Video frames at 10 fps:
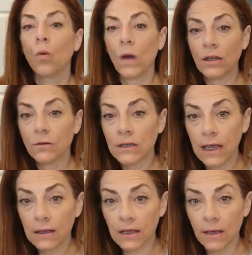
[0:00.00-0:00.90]
When you
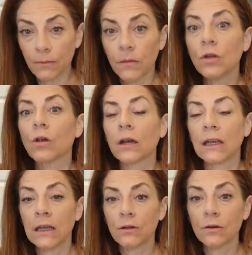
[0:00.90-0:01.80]
take them, you're going
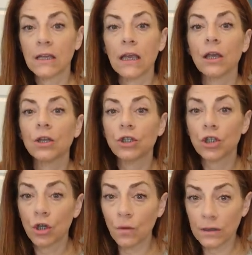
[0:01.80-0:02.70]
to either take
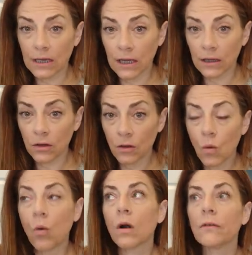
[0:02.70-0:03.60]
two a day,
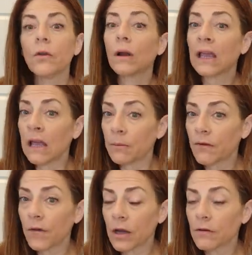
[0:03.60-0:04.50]
or if you want to
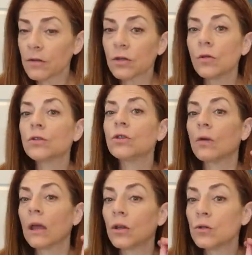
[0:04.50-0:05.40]
amplify your results,
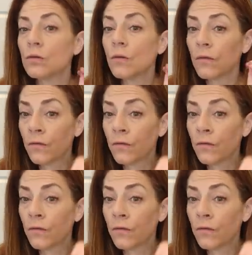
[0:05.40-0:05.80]
you can do